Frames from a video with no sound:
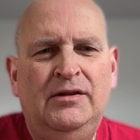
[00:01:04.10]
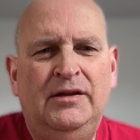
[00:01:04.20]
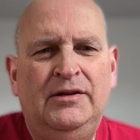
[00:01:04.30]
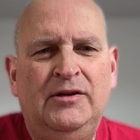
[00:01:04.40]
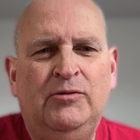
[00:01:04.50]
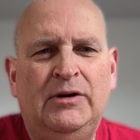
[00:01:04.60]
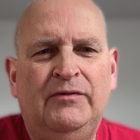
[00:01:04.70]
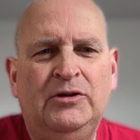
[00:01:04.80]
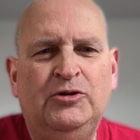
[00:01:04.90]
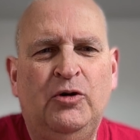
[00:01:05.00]
They did a
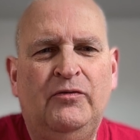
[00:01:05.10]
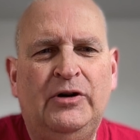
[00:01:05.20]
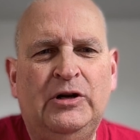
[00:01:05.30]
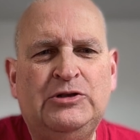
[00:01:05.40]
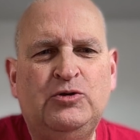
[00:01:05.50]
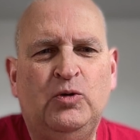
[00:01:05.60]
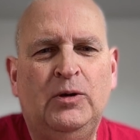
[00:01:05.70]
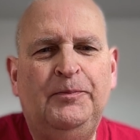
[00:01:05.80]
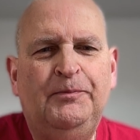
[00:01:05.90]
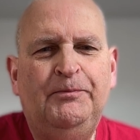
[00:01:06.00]
wonderful job for us
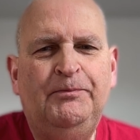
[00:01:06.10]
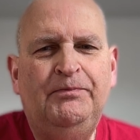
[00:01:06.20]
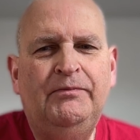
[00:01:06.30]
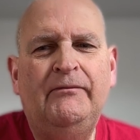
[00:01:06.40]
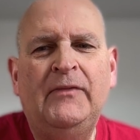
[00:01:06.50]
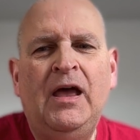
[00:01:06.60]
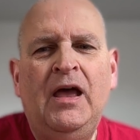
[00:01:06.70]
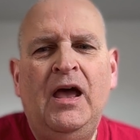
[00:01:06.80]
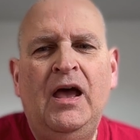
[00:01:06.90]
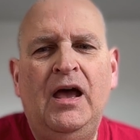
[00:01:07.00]
all.
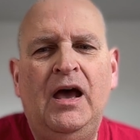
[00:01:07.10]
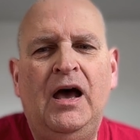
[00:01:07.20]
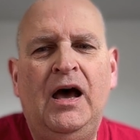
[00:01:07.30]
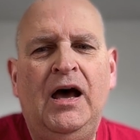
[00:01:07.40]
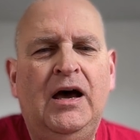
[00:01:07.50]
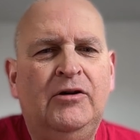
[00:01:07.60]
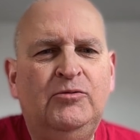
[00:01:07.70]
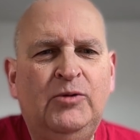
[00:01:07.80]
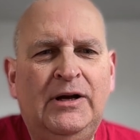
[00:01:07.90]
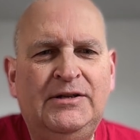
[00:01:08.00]
Ah,
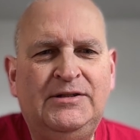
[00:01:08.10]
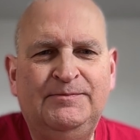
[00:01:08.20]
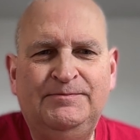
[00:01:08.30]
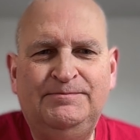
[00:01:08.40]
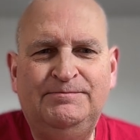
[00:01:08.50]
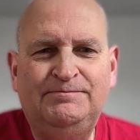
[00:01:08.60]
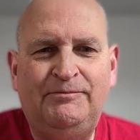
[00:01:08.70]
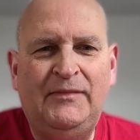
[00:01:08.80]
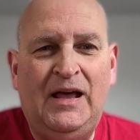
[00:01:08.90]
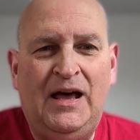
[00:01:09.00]
right.
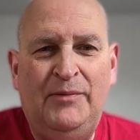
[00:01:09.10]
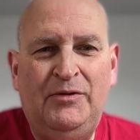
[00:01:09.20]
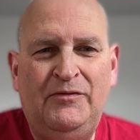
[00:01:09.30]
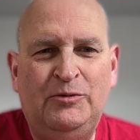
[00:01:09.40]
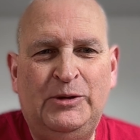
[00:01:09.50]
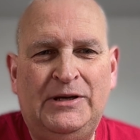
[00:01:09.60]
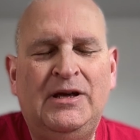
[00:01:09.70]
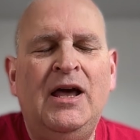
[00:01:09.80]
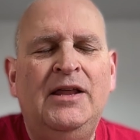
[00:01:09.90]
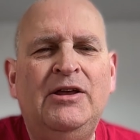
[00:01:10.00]
App of the
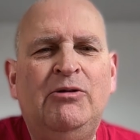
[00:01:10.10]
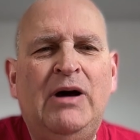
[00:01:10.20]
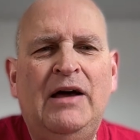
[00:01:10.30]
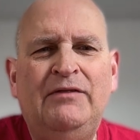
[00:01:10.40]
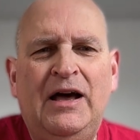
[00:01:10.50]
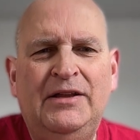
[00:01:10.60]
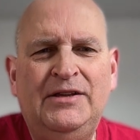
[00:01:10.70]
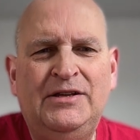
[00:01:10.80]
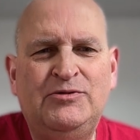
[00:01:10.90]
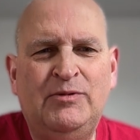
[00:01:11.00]
week. Now, I've
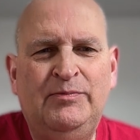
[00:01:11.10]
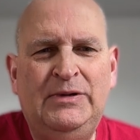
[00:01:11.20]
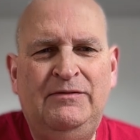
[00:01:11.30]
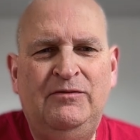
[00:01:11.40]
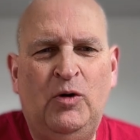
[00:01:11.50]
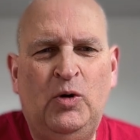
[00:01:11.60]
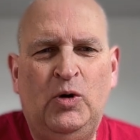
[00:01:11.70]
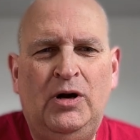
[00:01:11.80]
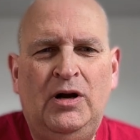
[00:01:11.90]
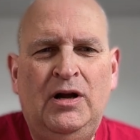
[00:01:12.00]
had this one
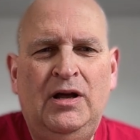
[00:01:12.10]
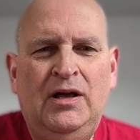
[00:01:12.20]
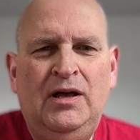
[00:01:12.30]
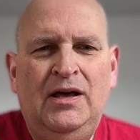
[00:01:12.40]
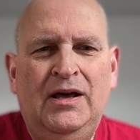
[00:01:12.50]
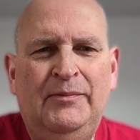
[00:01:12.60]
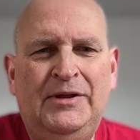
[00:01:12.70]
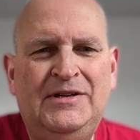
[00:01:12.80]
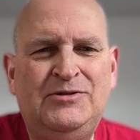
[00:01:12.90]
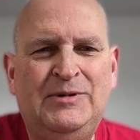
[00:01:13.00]
before
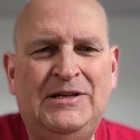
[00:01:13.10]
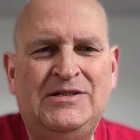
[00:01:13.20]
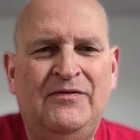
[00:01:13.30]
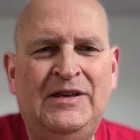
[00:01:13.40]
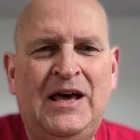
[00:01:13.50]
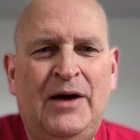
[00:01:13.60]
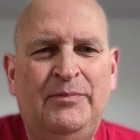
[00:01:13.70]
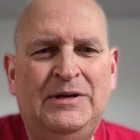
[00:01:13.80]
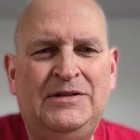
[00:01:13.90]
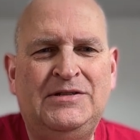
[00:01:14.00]
but this week something
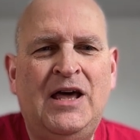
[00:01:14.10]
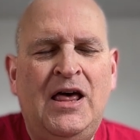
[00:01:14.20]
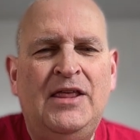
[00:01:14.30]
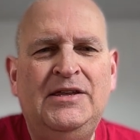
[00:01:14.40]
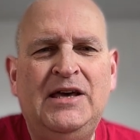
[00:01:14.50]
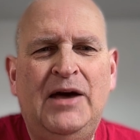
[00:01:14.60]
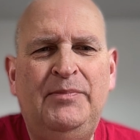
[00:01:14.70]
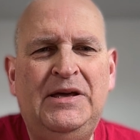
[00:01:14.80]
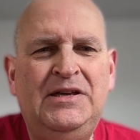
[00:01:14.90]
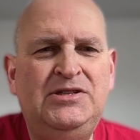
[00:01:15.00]
happened. The
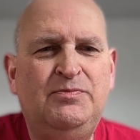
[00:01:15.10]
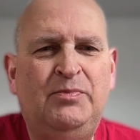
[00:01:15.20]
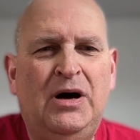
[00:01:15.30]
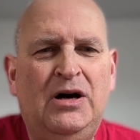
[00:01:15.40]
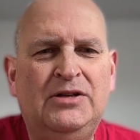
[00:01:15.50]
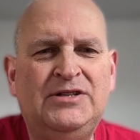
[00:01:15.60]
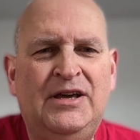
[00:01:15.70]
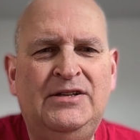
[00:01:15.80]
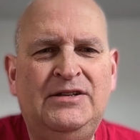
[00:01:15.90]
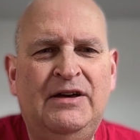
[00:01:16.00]
app is
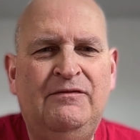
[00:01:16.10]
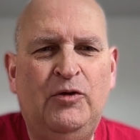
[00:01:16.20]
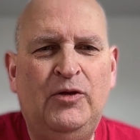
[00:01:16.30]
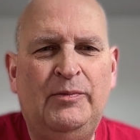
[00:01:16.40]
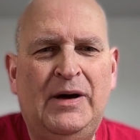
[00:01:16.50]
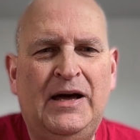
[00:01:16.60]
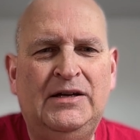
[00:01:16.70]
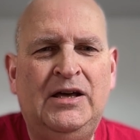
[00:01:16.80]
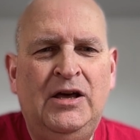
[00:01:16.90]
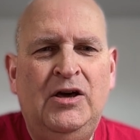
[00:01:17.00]
Bartender for the
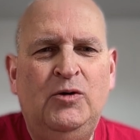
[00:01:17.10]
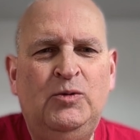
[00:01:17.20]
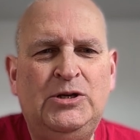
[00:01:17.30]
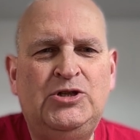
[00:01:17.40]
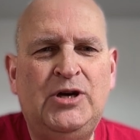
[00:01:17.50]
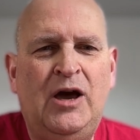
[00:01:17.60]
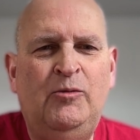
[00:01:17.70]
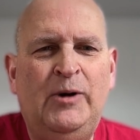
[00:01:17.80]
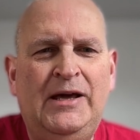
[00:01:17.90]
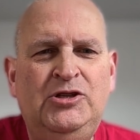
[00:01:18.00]
Mac, which
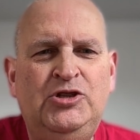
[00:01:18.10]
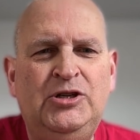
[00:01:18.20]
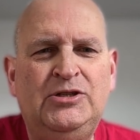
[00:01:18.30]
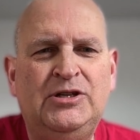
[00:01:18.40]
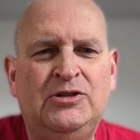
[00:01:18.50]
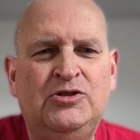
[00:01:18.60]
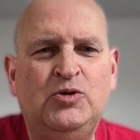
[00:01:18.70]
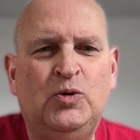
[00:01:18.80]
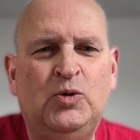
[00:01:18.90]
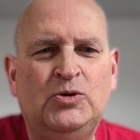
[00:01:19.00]
arranges and
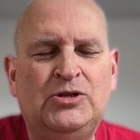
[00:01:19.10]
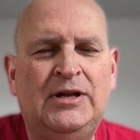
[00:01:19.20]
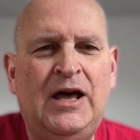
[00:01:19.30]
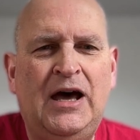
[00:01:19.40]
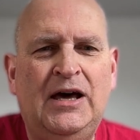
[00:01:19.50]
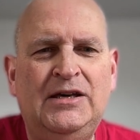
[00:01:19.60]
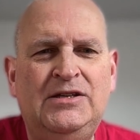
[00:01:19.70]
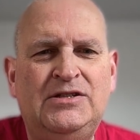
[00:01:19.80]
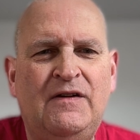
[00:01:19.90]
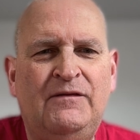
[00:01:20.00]
sorts and
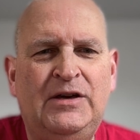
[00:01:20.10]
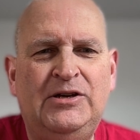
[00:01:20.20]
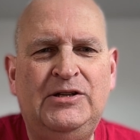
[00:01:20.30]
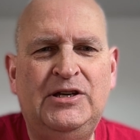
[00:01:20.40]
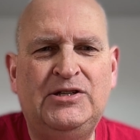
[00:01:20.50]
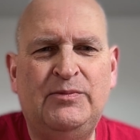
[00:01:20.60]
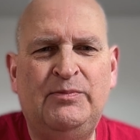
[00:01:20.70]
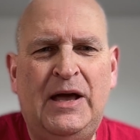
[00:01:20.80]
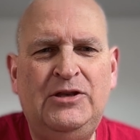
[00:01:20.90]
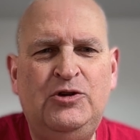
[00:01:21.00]
hides various
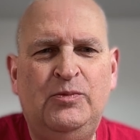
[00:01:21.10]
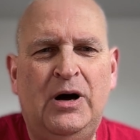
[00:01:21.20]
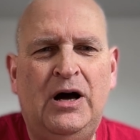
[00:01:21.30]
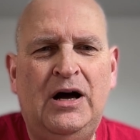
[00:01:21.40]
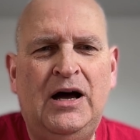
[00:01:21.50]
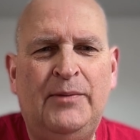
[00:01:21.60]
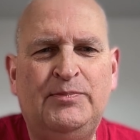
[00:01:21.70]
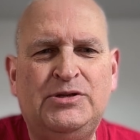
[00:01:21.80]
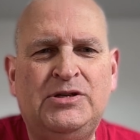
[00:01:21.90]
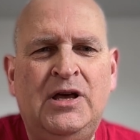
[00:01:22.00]
menu bar
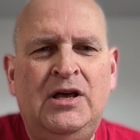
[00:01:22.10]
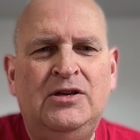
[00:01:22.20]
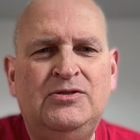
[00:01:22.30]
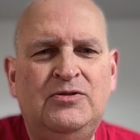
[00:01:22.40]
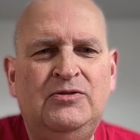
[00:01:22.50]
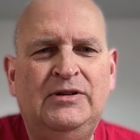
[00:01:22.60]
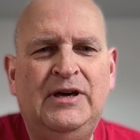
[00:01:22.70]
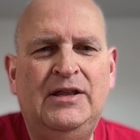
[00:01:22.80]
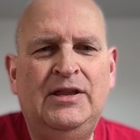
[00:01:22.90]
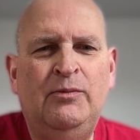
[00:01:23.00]
apps so you can
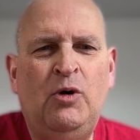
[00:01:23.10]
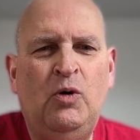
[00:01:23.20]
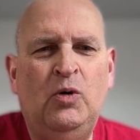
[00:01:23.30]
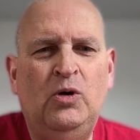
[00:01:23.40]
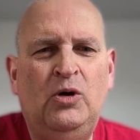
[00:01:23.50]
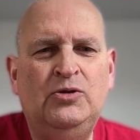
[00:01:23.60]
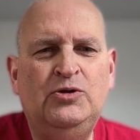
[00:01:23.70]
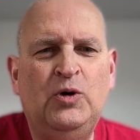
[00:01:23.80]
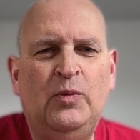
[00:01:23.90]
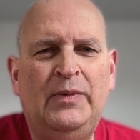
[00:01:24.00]
get them all
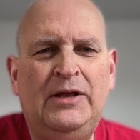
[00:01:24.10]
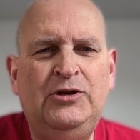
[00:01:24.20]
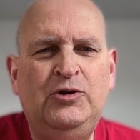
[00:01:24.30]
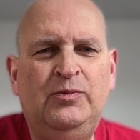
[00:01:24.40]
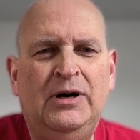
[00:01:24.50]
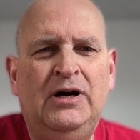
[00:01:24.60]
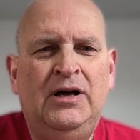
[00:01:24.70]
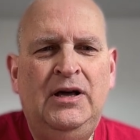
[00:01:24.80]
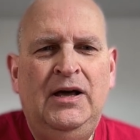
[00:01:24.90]
onto your menu bar.